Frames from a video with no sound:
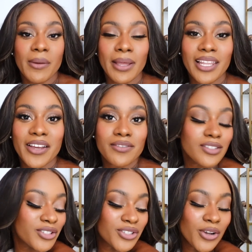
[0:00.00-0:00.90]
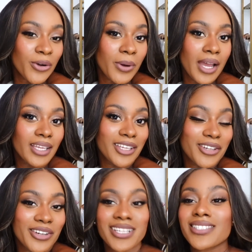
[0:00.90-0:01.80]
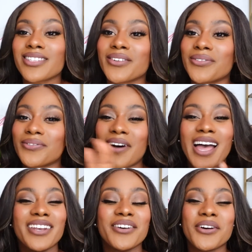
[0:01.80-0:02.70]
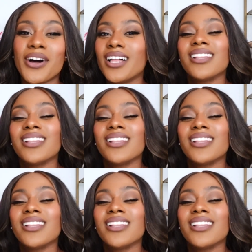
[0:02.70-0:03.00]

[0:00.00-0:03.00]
right, my loves, so here is the final